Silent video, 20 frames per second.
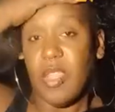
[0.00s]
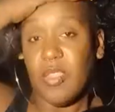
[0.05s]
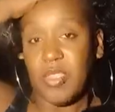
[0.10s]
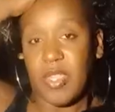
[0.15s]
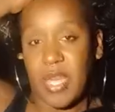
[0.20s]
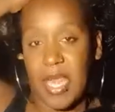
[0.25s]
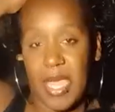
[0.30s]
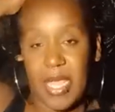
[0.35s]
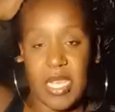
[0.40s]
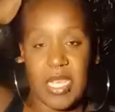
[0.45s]

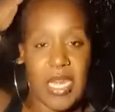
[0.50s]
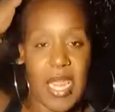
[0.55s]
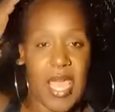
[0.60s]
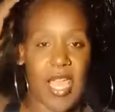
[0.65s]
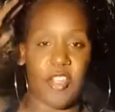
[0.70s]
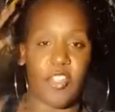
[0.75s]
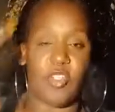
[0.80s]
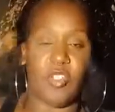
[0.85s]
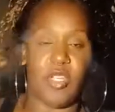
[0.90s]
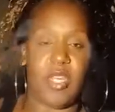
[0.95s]
that I can
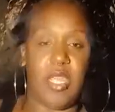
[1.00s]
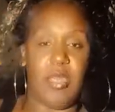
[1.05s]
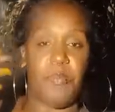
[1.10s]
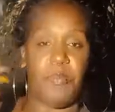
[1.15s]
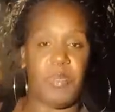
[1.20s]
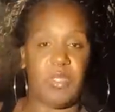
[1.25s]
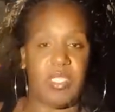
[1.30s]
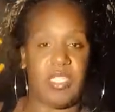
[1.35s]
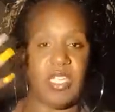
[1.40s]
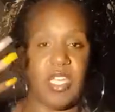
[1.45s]
actually
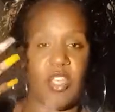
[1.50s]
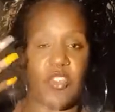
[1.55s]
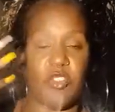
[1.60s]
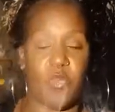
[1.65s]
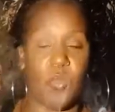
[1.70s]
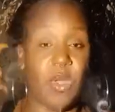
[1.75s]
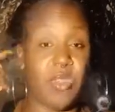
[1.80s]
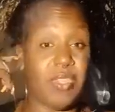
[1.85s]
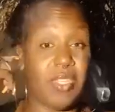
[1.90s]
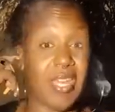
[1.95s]
put together
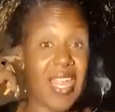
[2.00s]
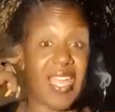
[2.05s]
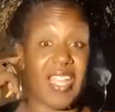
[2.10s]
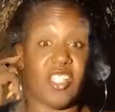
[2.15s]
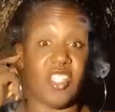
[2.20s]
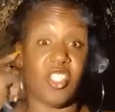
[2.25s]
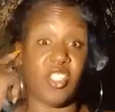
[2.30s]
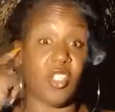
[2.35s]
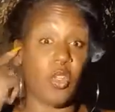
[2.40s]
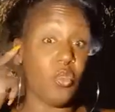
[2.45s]
with it. I can
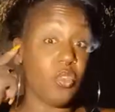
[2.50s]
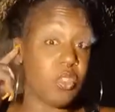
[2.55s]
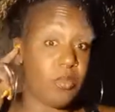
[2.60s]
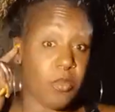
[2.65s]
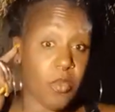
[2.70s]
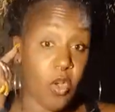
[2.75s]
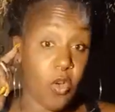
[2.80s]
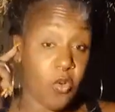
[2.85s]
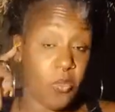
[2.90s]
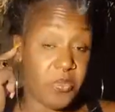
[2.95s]
sew some
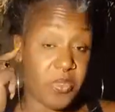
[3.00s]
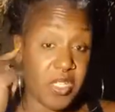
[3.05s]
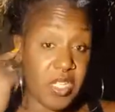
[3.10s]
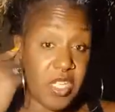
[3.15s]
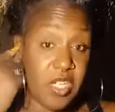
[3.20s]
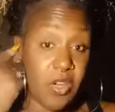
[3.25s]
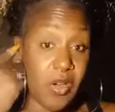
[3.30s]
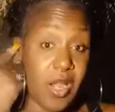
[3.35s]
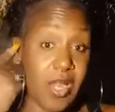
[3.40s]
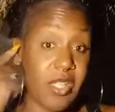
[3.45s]
combs in
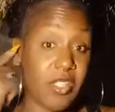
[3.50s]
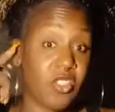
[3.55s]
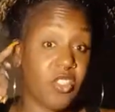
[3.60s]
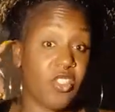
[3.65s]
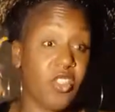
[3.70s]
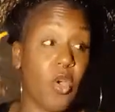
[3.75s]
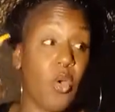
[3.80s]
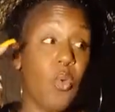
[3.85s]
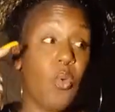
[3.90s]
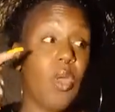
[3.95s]
here. I can
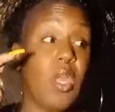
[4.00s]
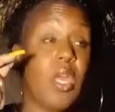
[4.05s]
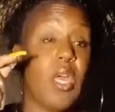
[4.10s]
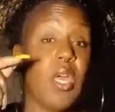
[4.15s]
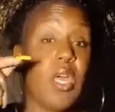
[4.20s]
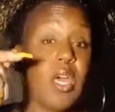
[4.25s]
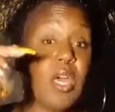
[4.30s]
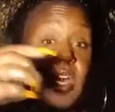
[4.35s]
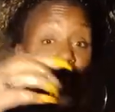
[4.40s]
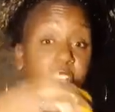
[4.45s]
sew
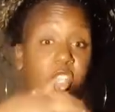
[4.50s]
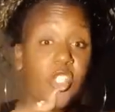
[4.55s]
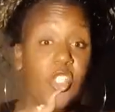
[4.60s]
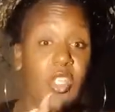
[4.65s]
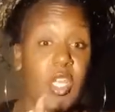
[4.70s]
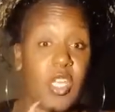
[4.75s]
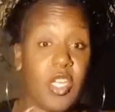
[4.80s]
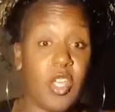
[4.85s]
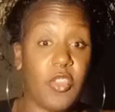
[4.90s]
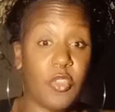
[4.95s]

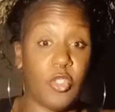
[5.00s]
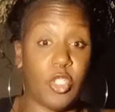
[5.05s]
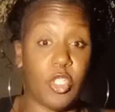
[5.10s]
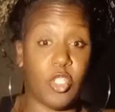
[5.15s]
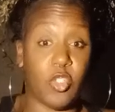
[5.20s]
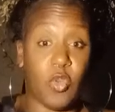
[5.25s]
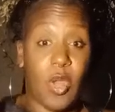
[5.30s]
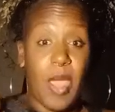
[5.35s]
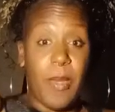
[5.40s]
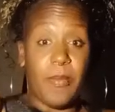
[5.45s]
another
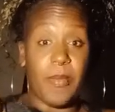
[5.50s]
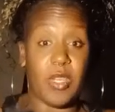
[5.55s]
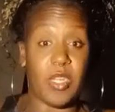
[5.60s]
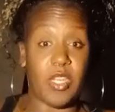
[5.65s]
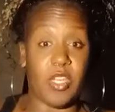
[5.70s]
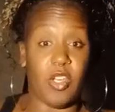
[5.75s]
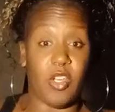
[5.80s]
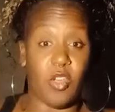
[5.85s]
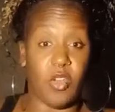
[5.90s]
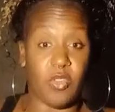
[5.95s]
strap in
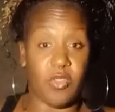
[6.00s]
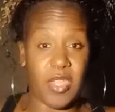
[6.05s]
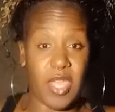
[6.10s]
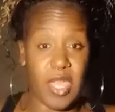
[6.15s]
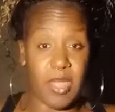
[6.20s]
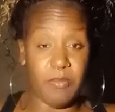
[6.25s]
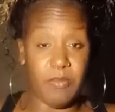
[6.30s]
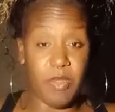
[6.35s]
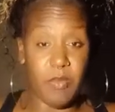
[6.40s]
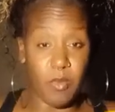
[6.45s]
here
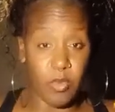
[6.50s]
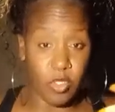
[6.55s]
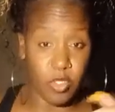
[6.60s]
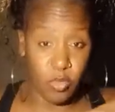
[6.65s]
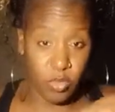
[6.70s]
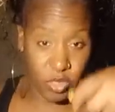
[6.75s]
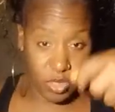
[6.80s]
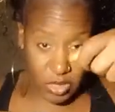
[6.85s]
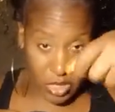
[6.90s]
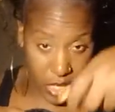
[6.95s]
that people
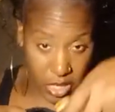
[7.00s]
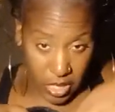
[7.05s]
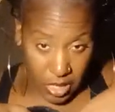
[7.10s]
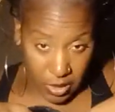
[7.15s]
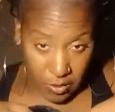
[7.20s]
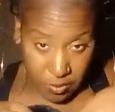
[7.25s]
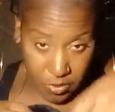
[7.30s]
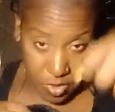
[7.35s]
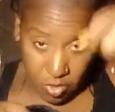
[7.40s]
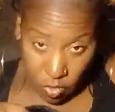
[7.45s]
use to kind of
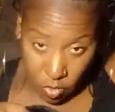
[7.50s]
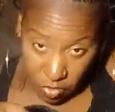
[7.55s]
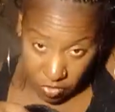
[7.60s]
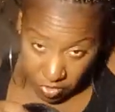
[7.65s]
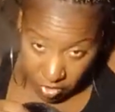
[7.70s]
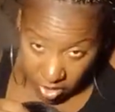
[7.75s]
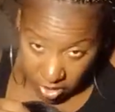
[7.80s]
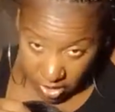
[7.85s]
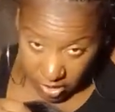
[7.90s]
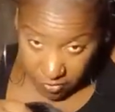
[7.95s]
like put on
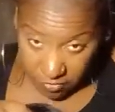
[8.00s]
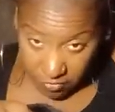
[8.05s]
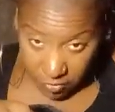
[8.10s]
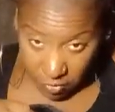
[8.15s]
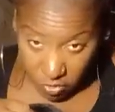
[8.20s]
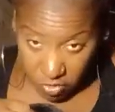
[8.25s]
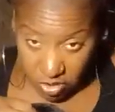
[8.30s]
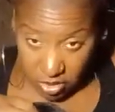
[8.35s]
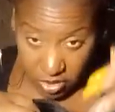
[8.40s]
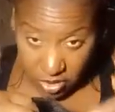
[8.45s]
their head
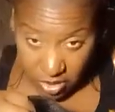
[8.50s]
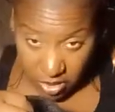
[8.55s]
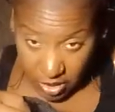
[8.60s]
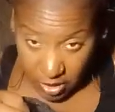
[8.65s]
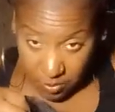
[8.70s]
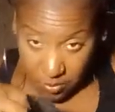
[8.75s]
first and then they